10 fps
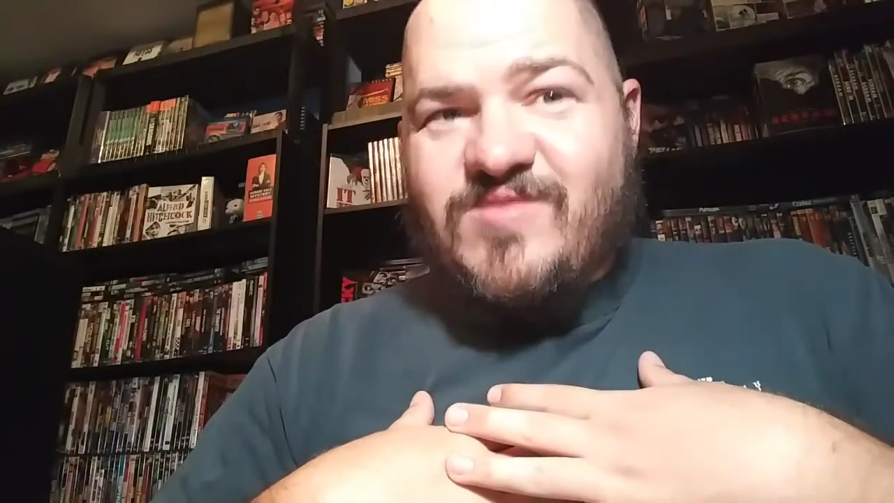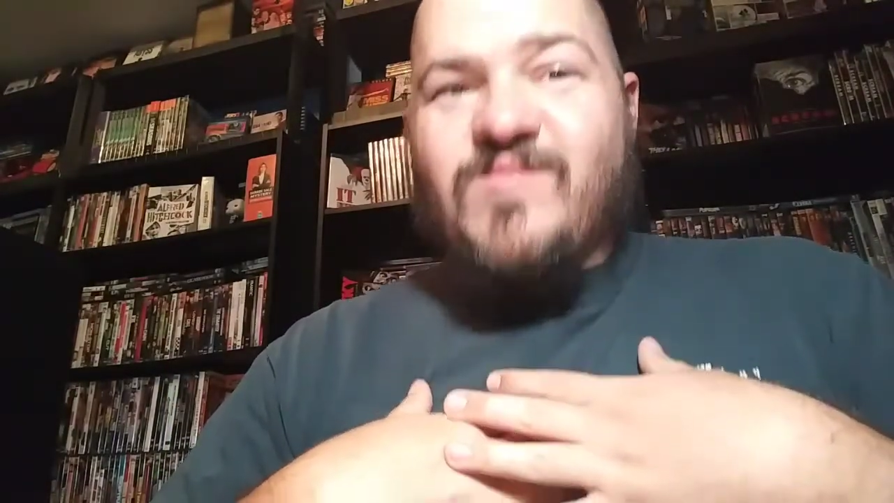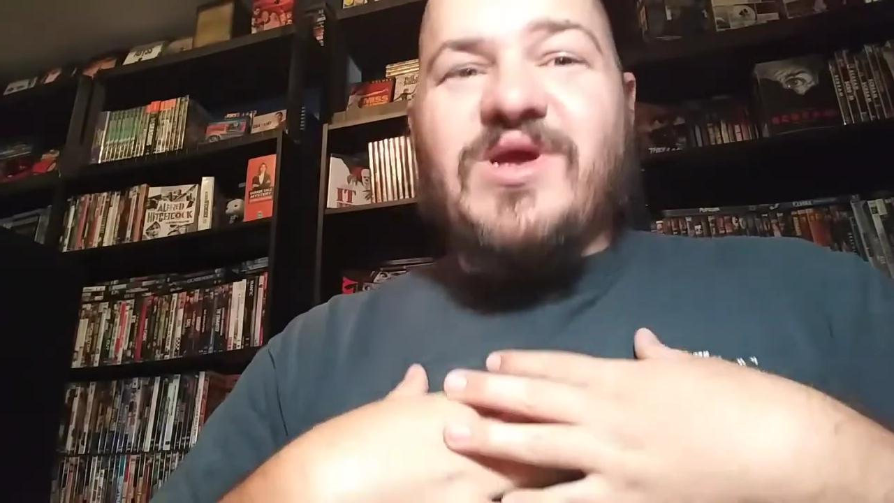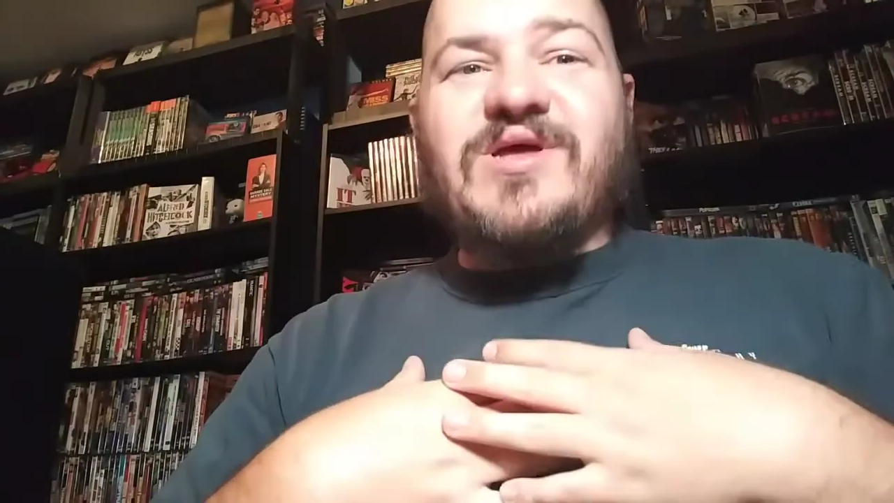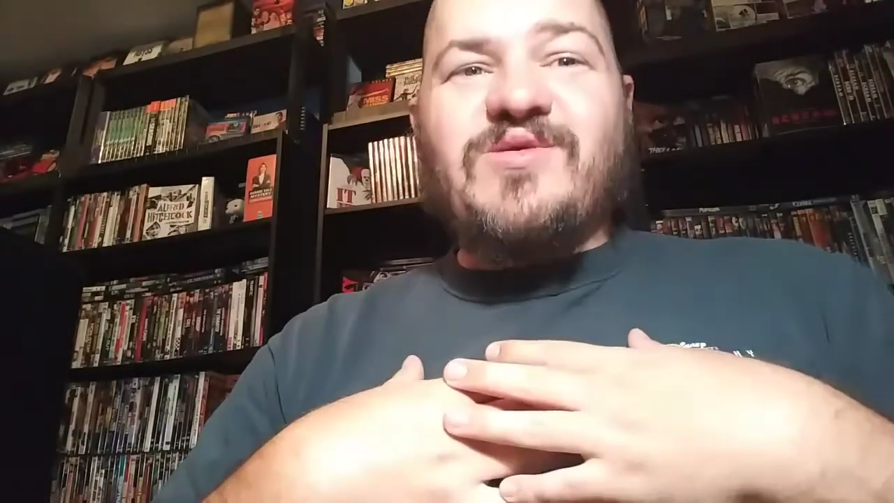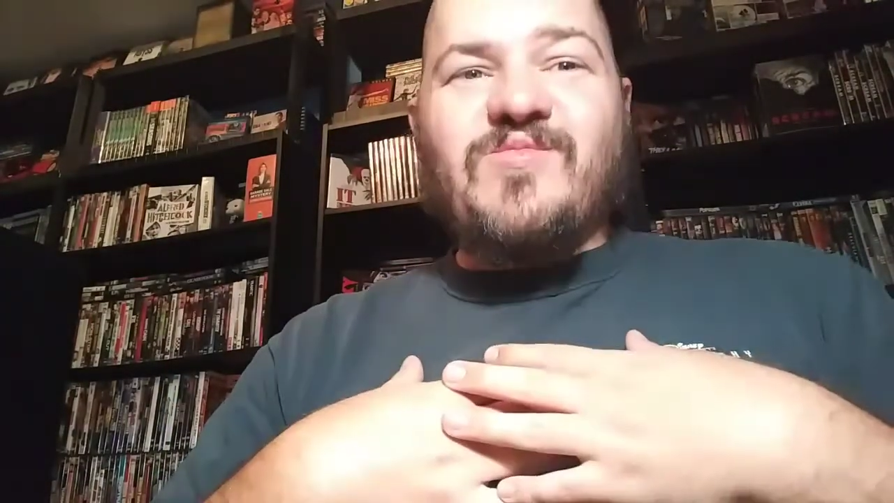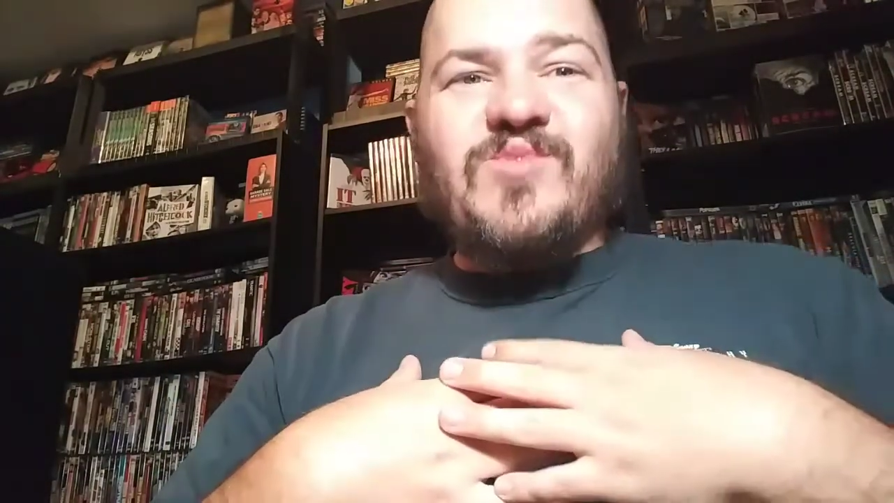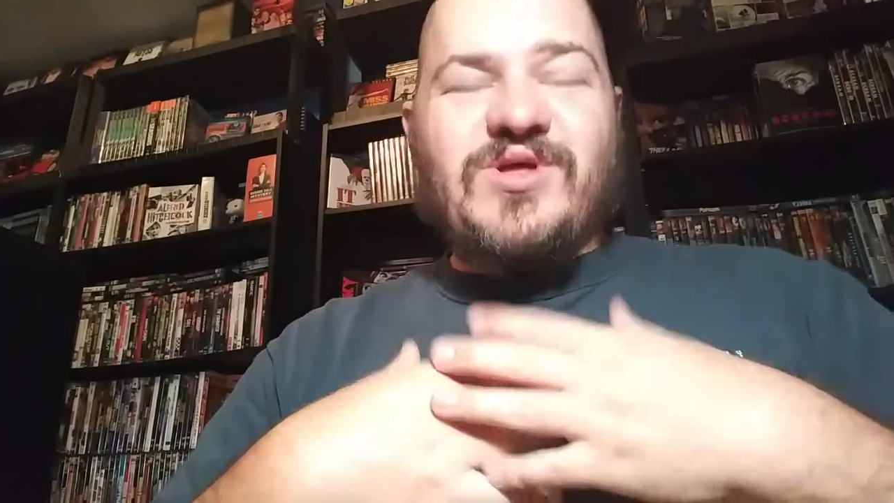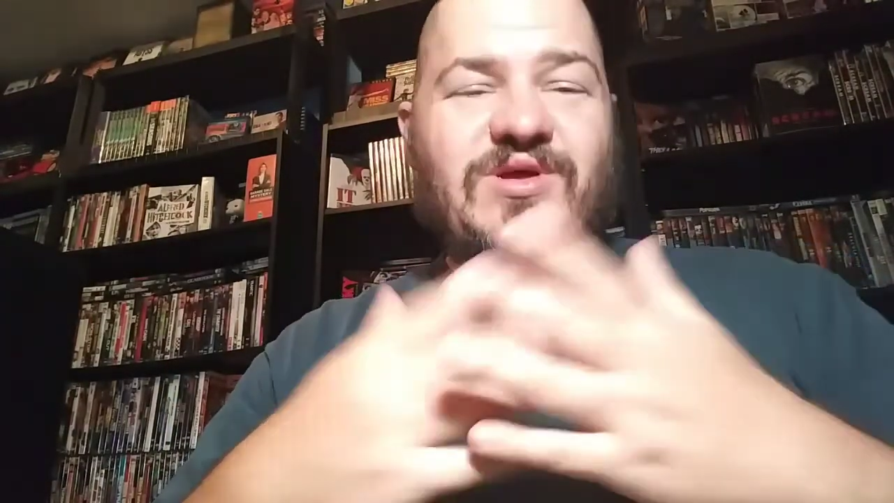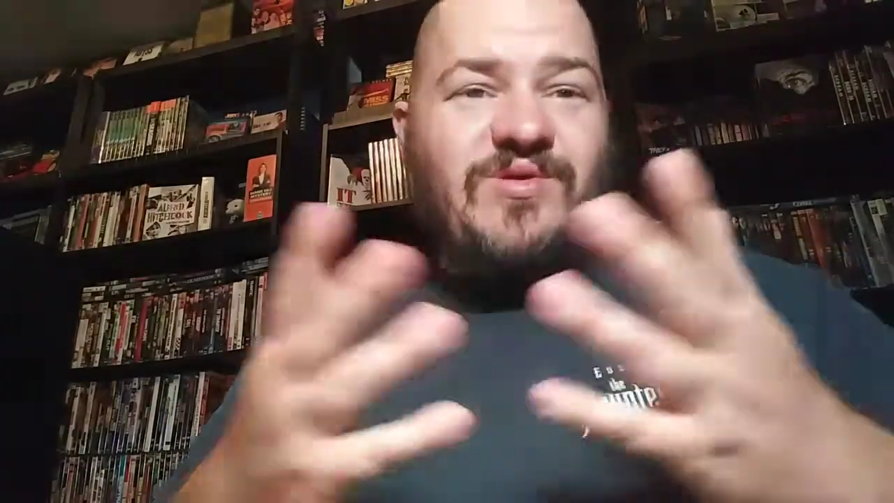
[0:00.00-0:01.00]
Madame
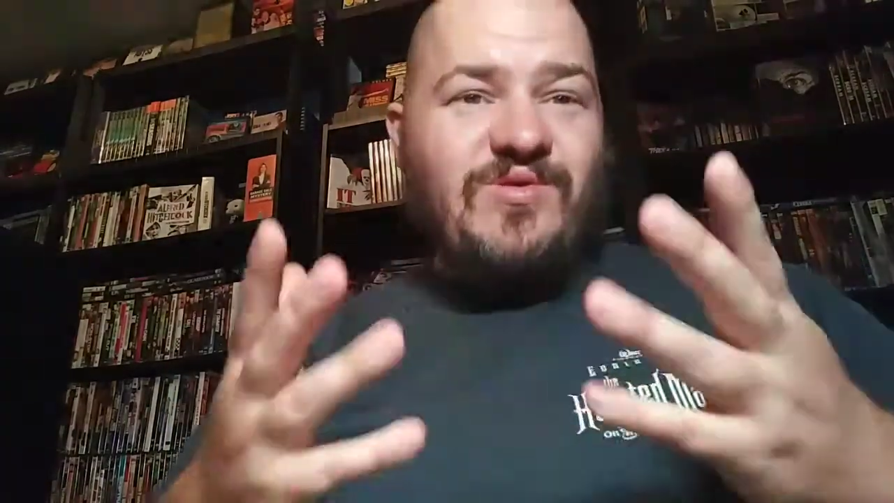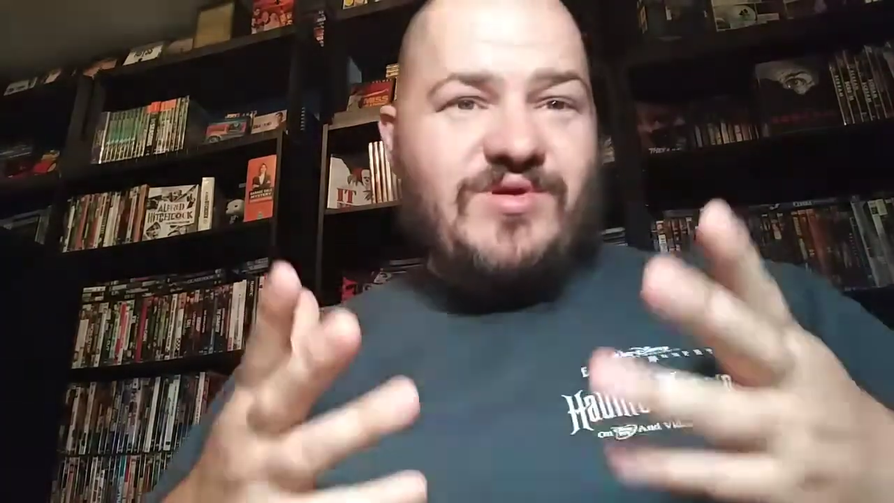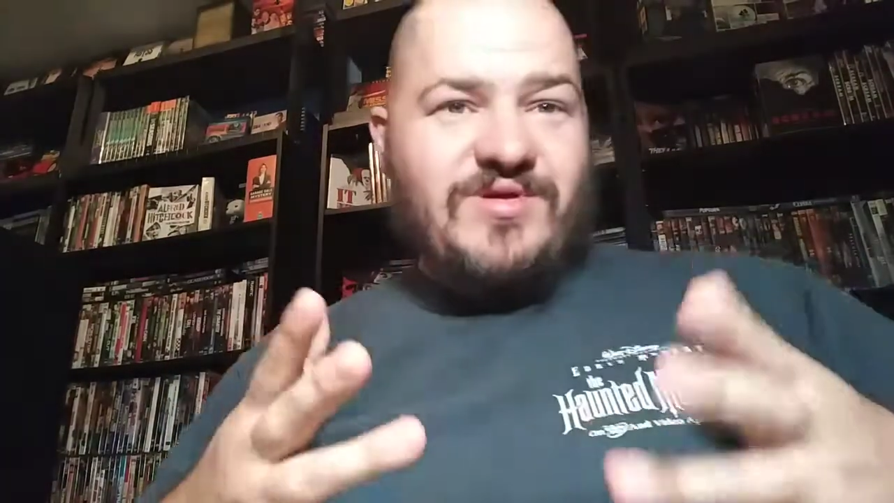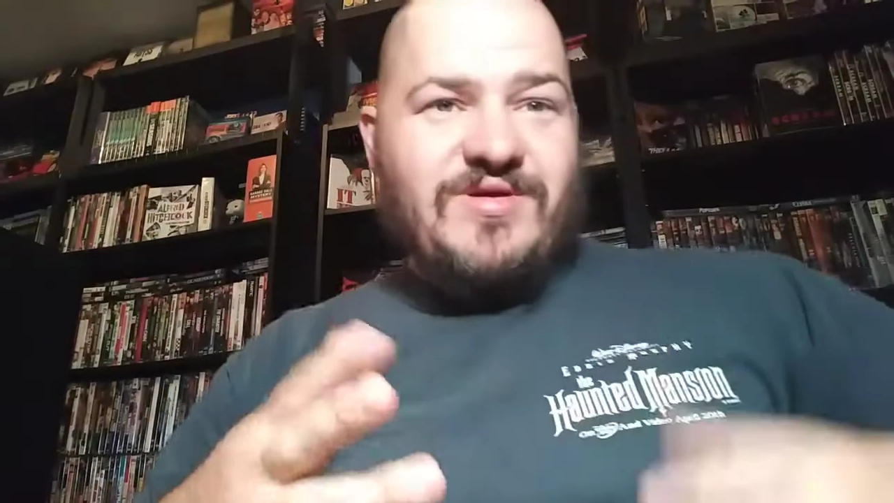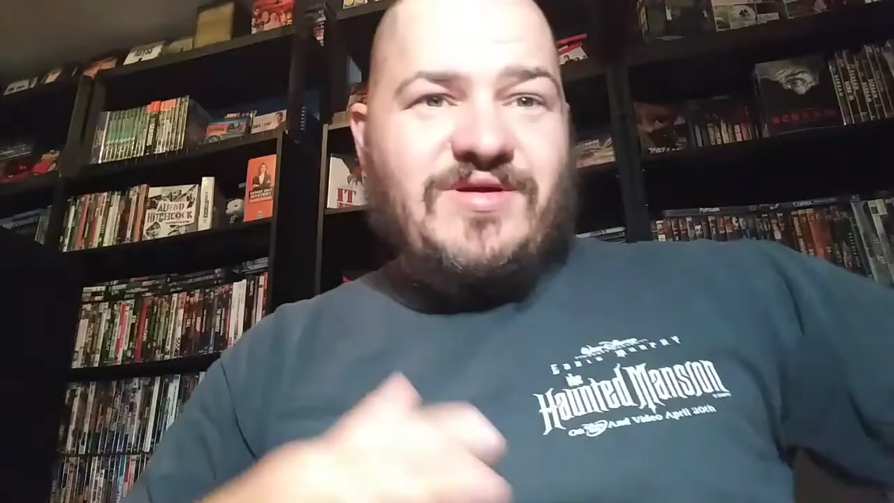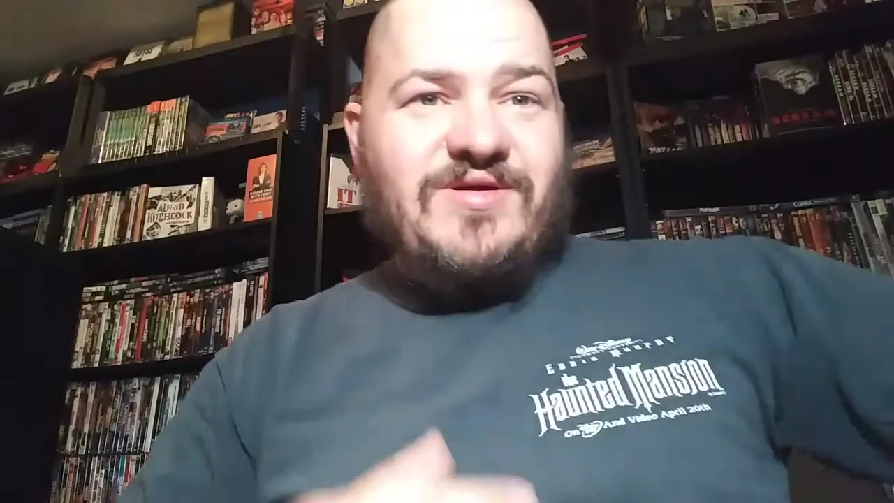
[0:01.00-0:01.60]
Leota,